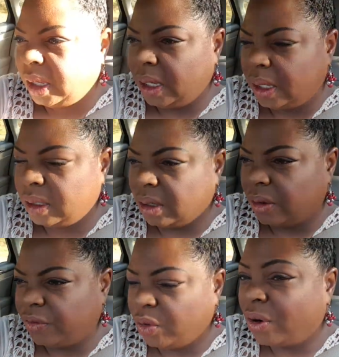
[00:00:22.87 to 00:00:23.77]
And
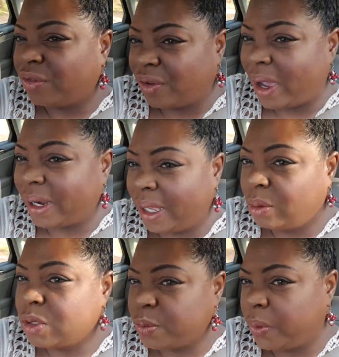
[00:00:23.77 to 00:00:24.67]
uh, for Friday,
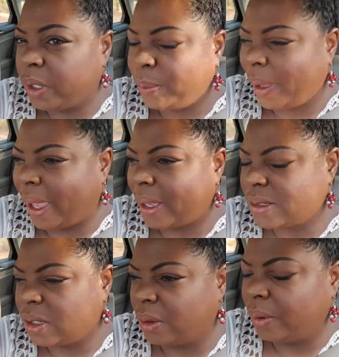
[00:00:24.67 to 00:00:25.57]
it was pretty
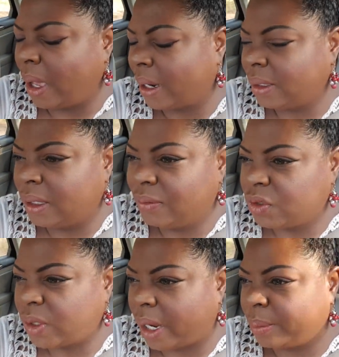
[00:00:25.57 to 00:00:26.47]
packed, so I didn't even
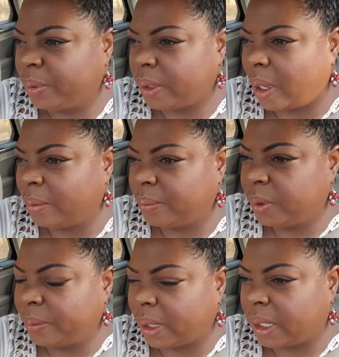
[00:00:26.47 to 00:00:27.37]
try to put out,
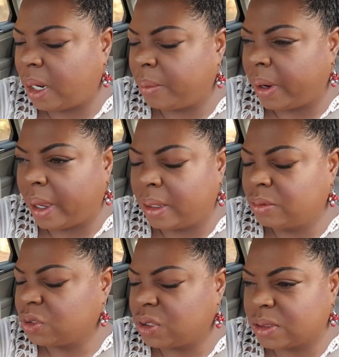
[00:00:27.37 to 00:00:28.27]
put my camera out. It
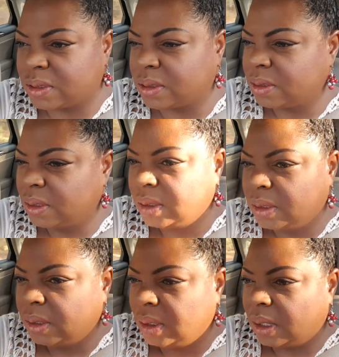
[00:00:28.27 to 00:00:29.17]
was just
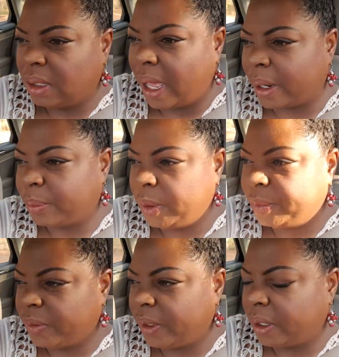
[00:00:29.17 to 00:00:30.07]
a lot of
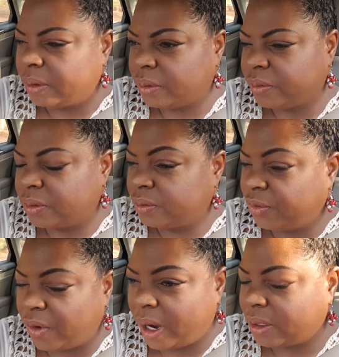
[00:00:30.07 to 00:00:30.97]
people there
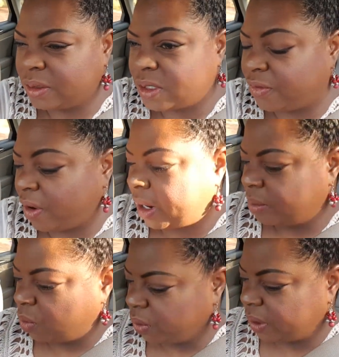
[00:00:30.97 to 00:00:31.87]
Friday this Friday
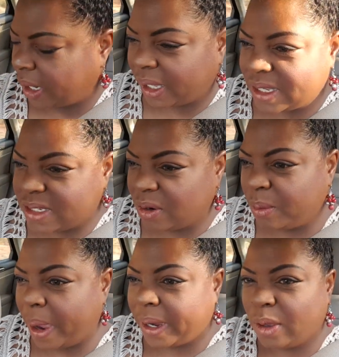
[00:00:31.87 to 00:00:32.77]
morning. I guess
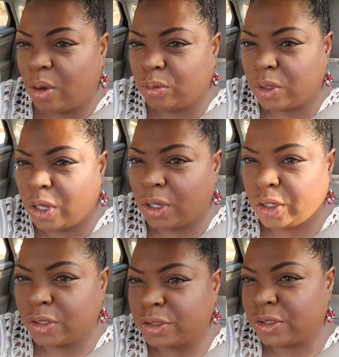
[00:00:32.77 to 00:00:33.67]
everybody gonna
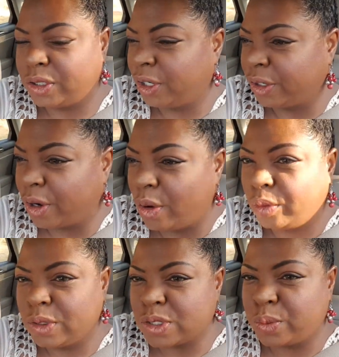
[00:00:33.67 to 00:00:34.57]
uh, get it
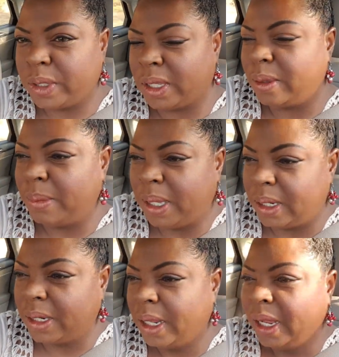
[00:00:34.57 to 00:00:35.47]
on this weekend,
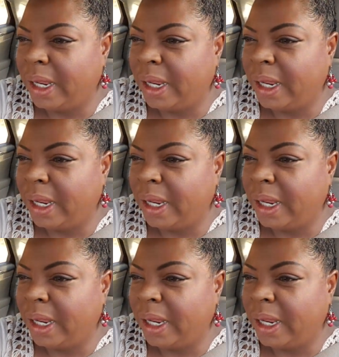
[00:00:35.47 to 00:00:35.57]
meaning